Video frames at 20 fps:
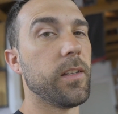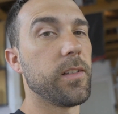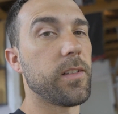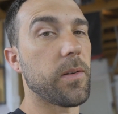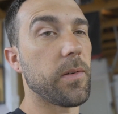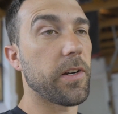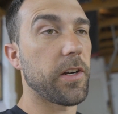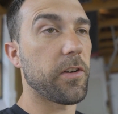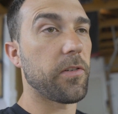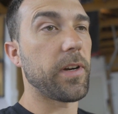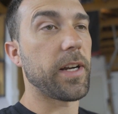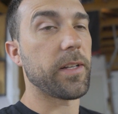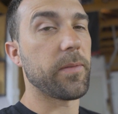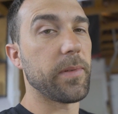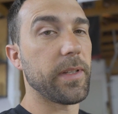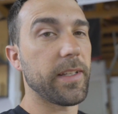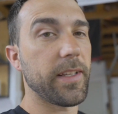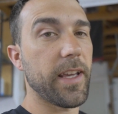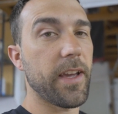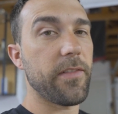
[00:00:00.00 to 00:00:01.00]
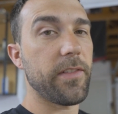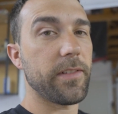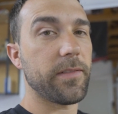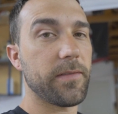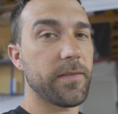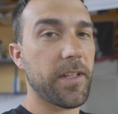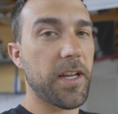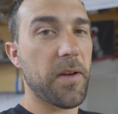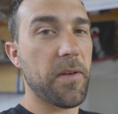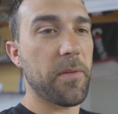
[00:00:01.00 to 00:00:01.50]
Someone correct me.
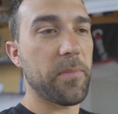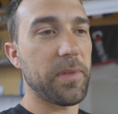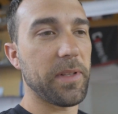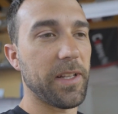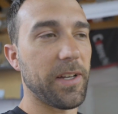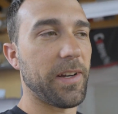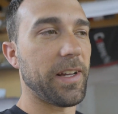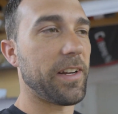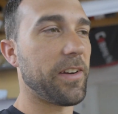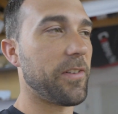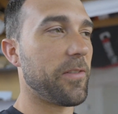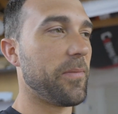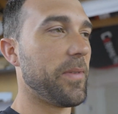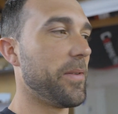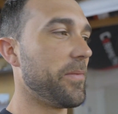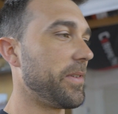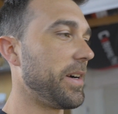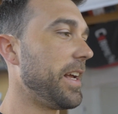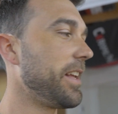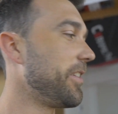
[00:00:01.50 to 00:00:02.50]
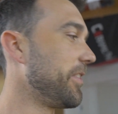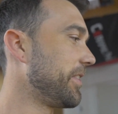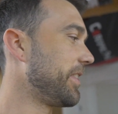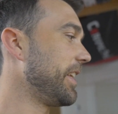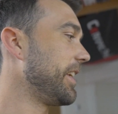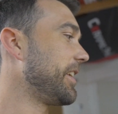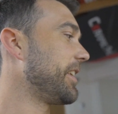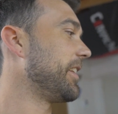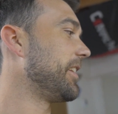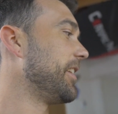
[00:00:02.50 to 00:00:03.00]
Kevin, comment below. I don't remember. I
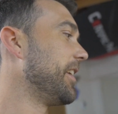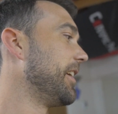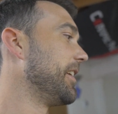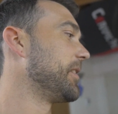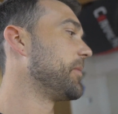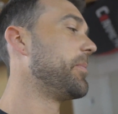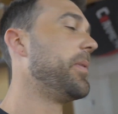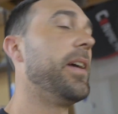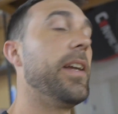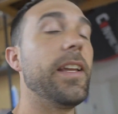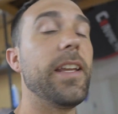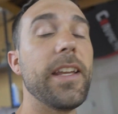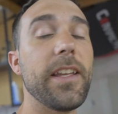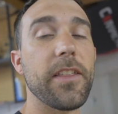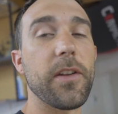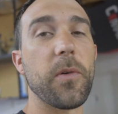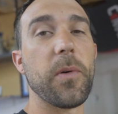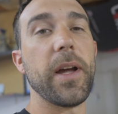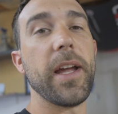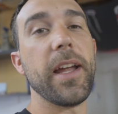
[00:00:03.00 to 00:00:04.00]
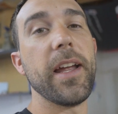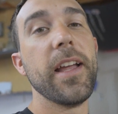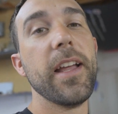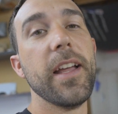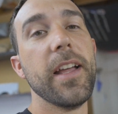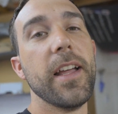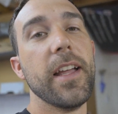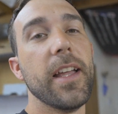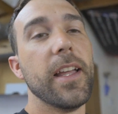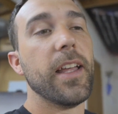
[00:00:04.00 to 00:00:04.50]
don't think it does. But either way,
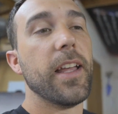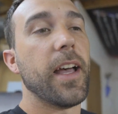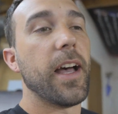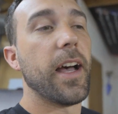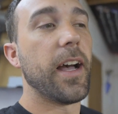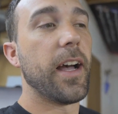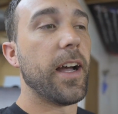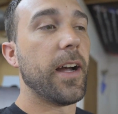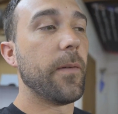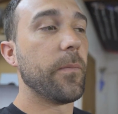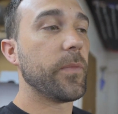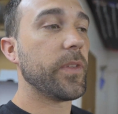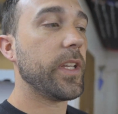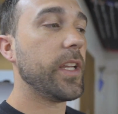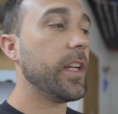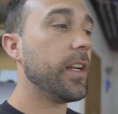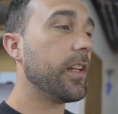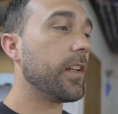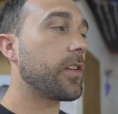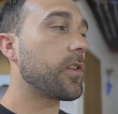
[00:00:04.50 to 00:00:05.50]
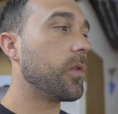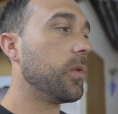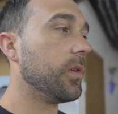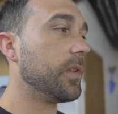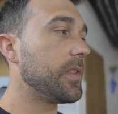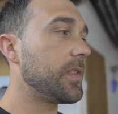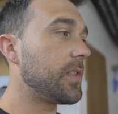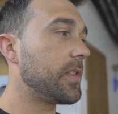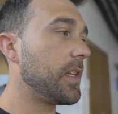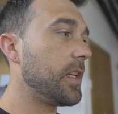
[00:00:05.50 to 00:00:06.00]
um, heated,
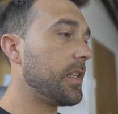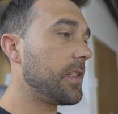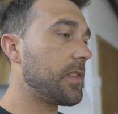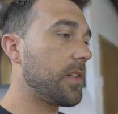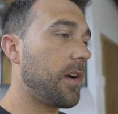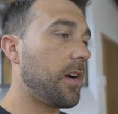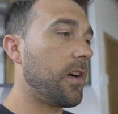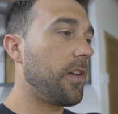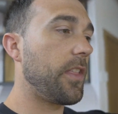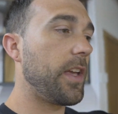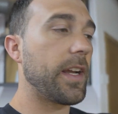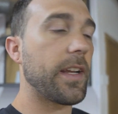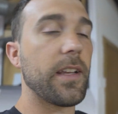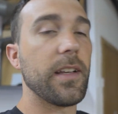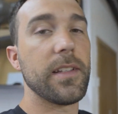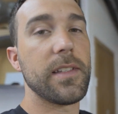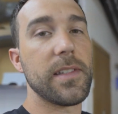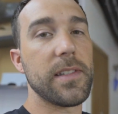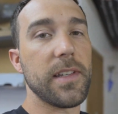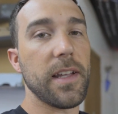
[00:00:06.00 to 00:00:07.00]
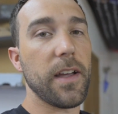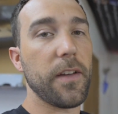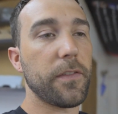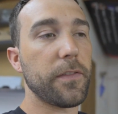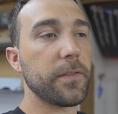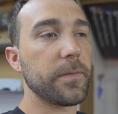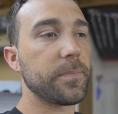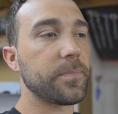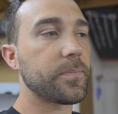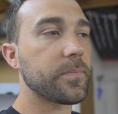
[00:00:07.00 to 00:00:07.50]
cold seats, all that good
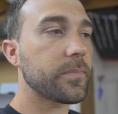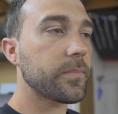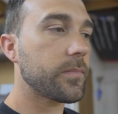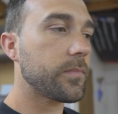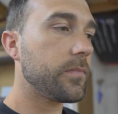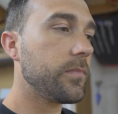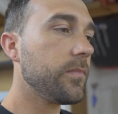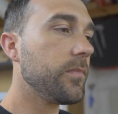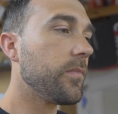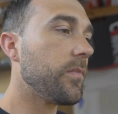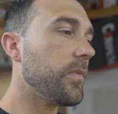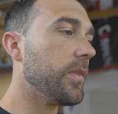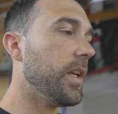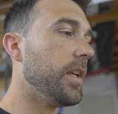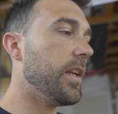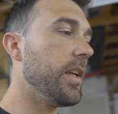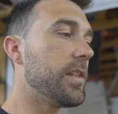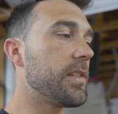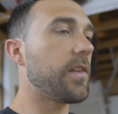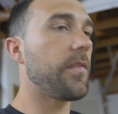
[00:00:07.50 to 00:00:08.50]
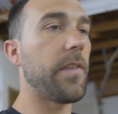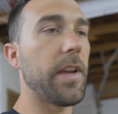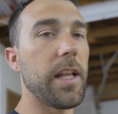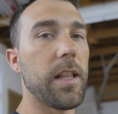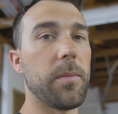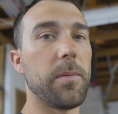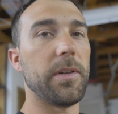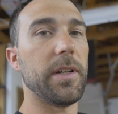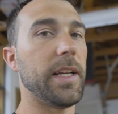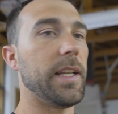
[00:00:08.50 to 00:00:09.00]
stuff is
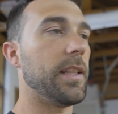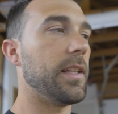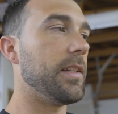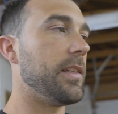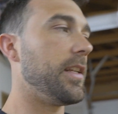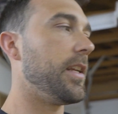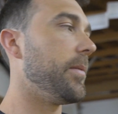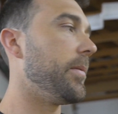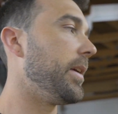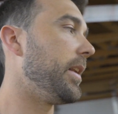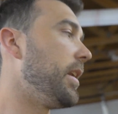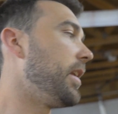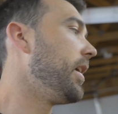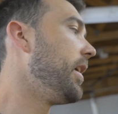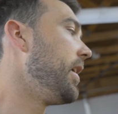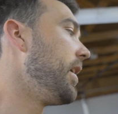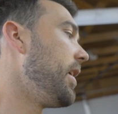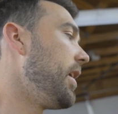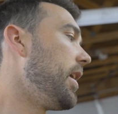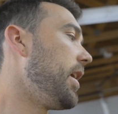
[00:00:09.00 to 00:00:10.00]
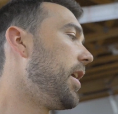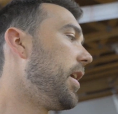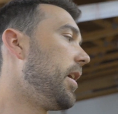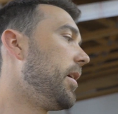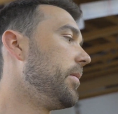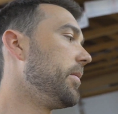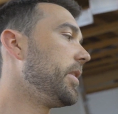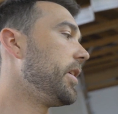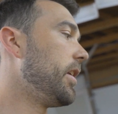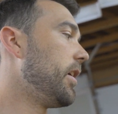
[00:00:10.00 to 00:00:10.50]
available in the Demon,
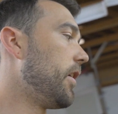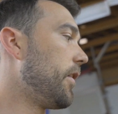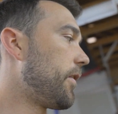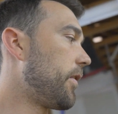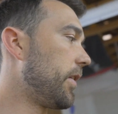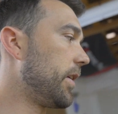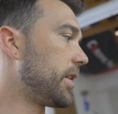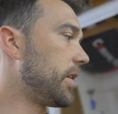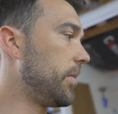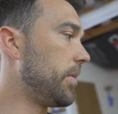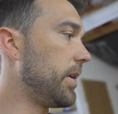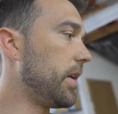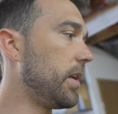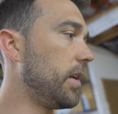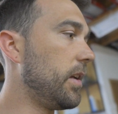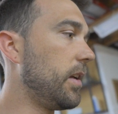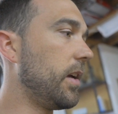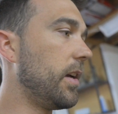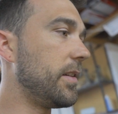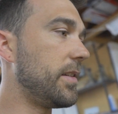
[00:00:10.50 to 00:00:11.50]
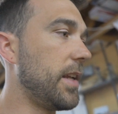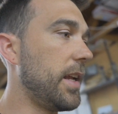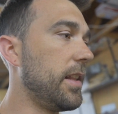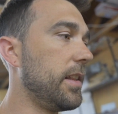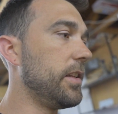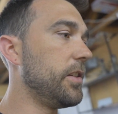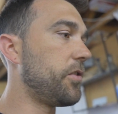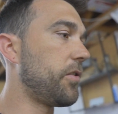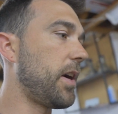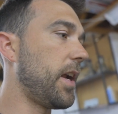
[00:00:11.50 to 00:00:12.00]
um, you know, for it to be a
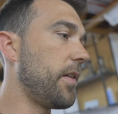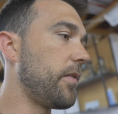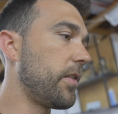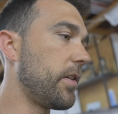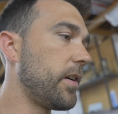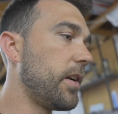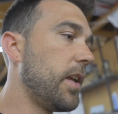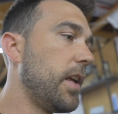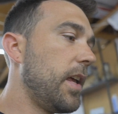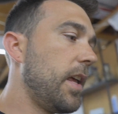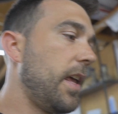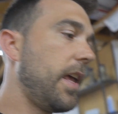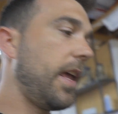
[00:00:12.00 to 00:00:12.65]
daily driver.